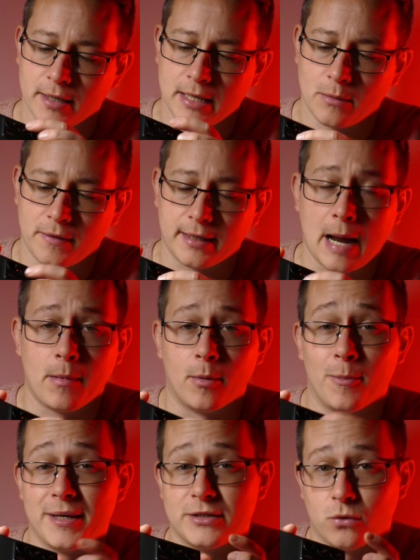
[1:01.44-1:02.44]
here with the camera
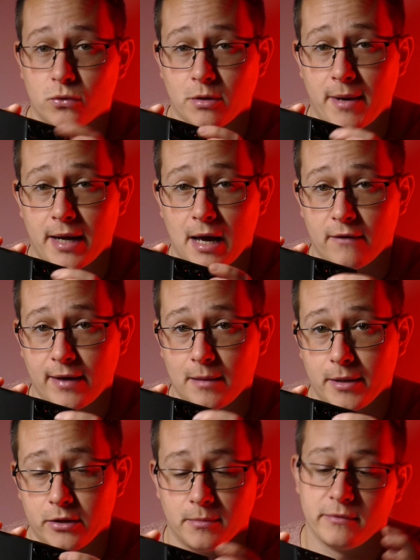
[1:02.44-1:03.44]
bump is also made out of
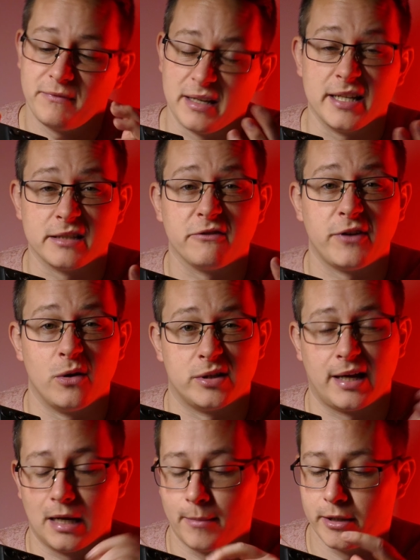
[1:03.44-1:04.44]
aluminium. At least it feels
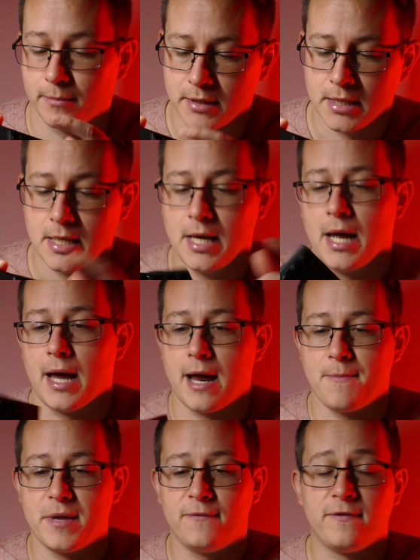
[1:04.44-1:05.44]
like aluminium.
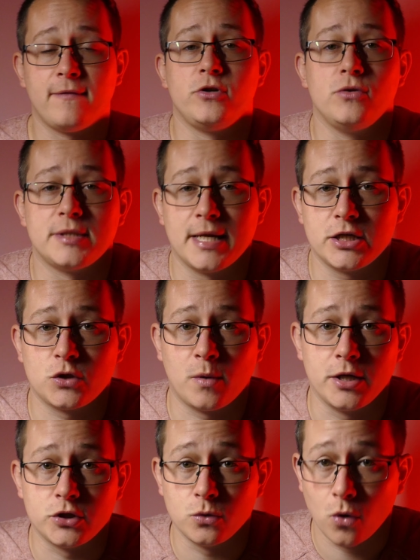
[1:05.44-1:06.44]
If you ever use an
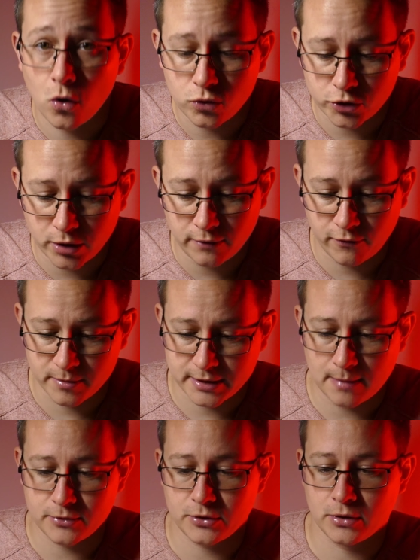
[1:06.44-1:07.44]
S22 Ultra from
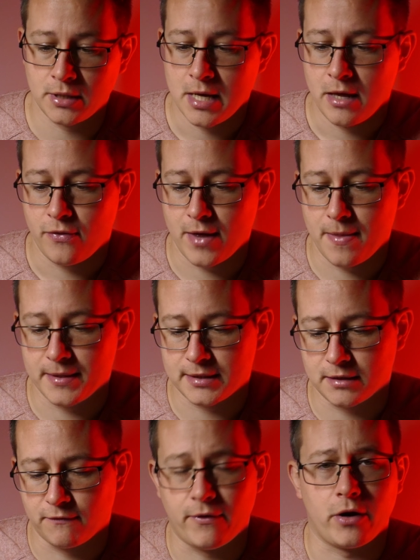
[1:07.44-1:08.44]
Samsung, then this
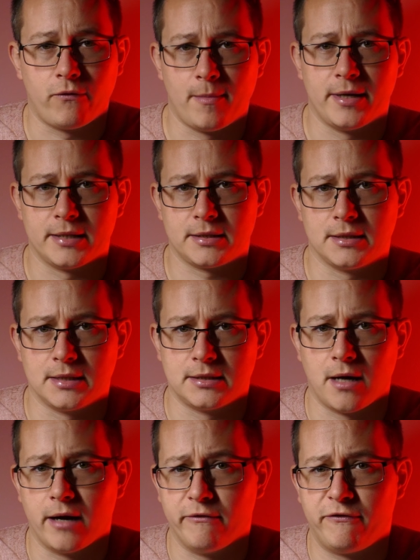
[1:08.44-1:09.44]
is a very reminiscent
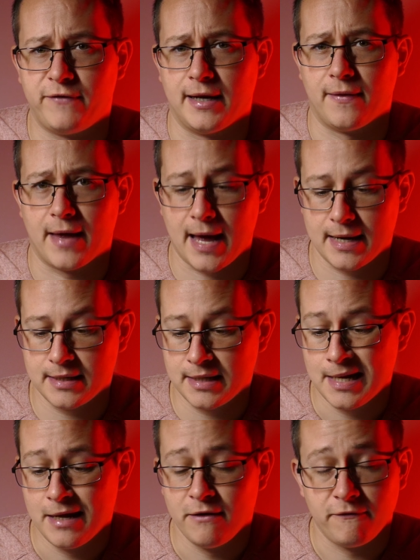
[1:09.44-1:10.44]
design and feel in the hand.
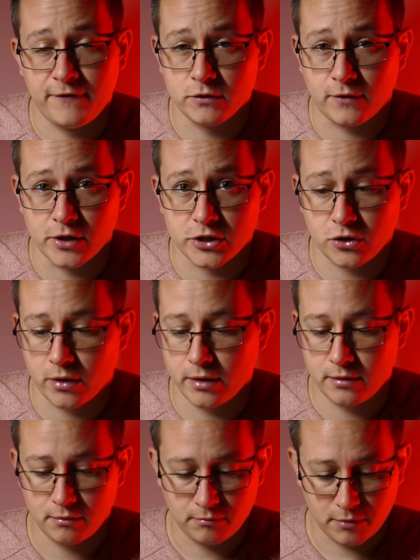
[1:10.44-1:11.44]
Feels very
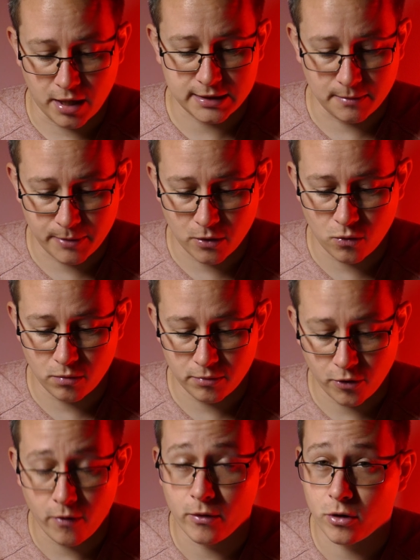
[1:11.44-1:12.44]
solid, nicely built,
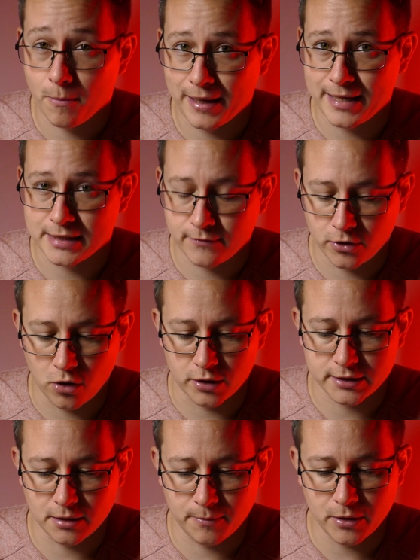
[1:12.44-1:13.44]
no real complaints in regards
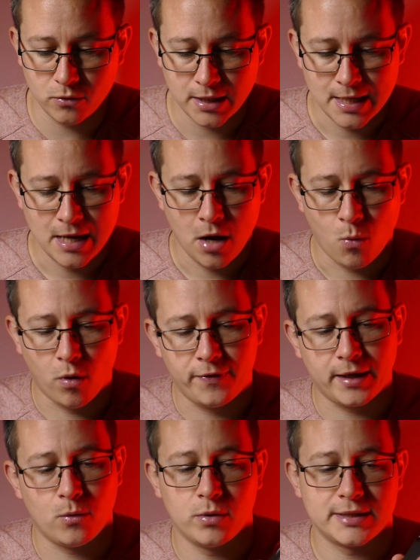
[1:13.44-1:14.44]
to the build. One
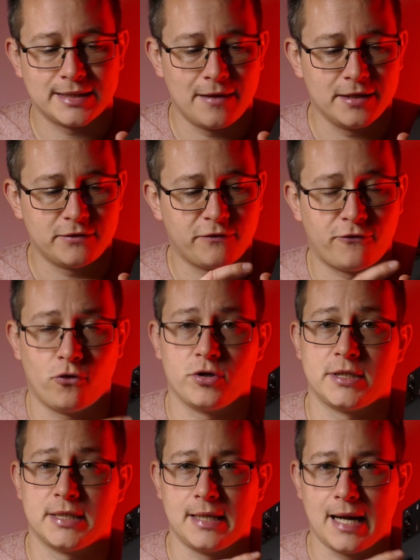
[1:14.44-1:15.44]
thing I would say, this
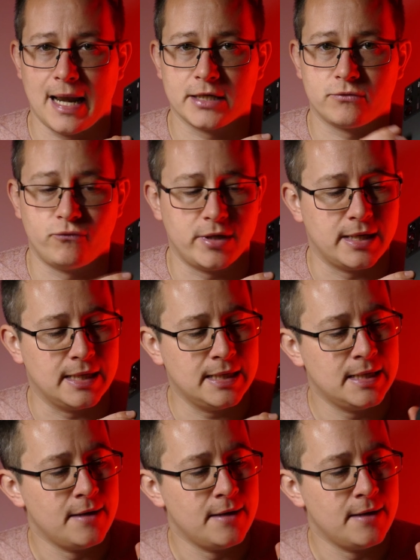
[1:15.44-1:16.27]
frosted glass rear